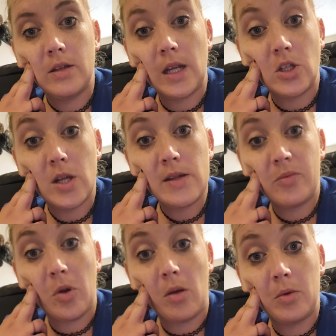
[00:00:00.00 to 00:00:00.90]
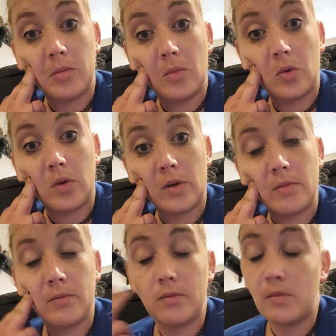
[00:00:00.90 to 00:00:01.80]
digestive problem, or
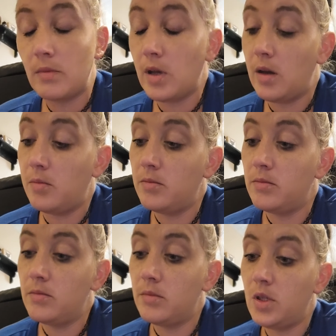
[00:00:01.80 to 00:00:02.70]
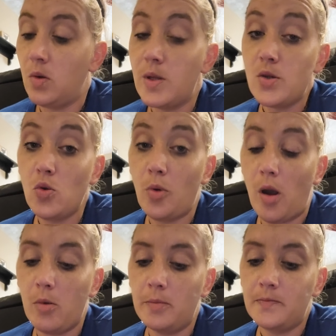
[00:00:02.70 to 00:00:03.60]
a stool
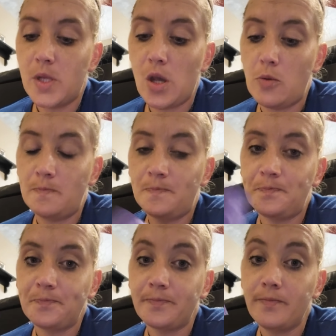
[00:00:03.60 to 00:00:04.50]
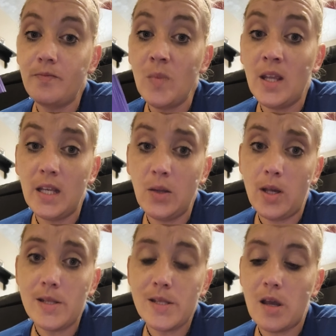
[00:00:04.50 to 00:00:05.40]
problem. So
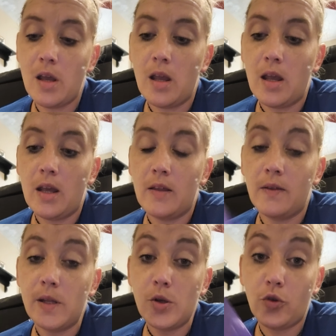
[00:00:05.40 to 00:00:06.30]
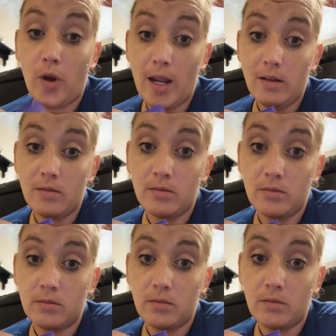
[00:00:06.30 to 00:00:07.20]
anyways, these are great.
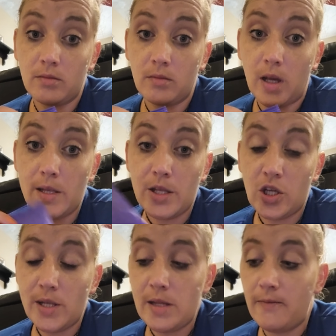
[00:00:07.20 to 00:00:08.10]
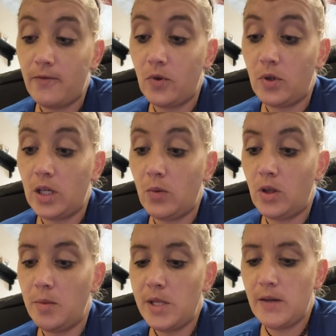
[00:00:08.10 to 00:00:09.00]
I suggest them for
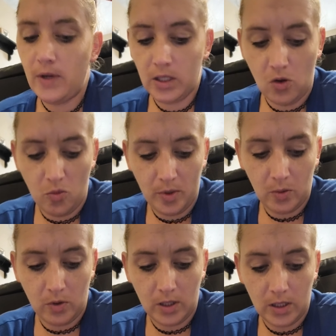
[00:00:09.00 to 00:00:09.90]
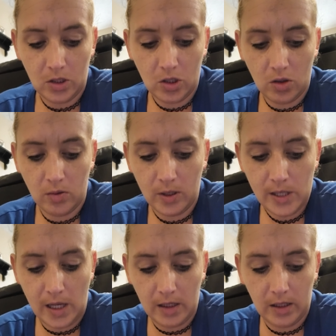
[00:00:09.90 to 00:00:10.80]
anyone. Let me see if I can open one and show you
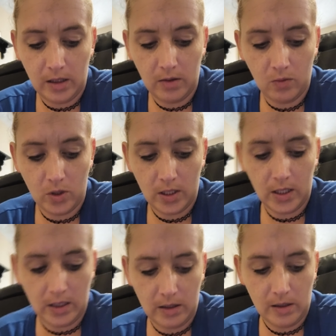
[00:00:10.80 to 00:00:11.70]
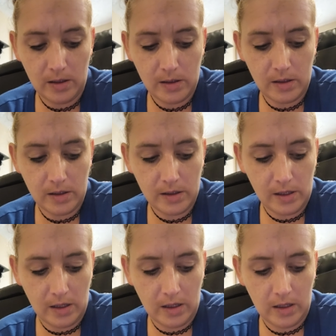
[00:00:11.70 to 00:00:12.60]
exactly what it is
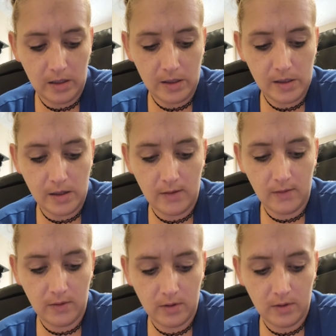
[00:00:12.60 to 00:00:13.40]
inside and stuff.